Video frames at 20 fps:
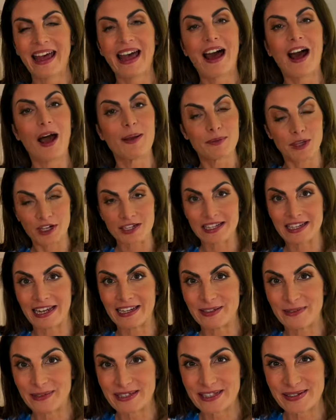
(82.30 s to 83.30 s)
I'm going to let
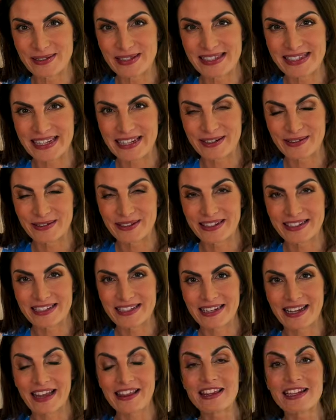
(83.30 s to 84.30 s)
you into a secret.
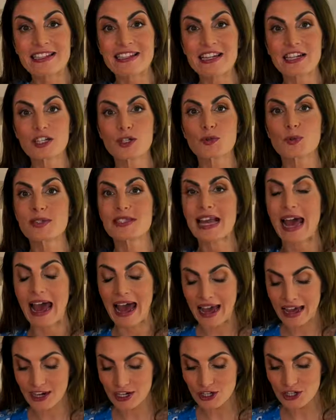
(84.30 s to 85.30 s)
The dish was
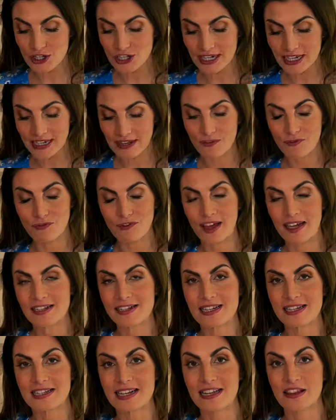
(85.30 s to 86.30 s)
actually
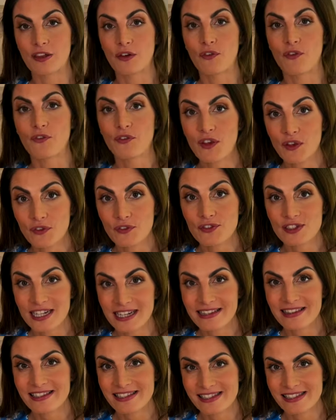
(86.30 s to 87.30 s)
invented in the
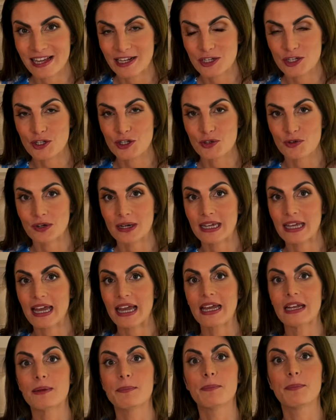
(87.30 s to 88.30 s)
15th century in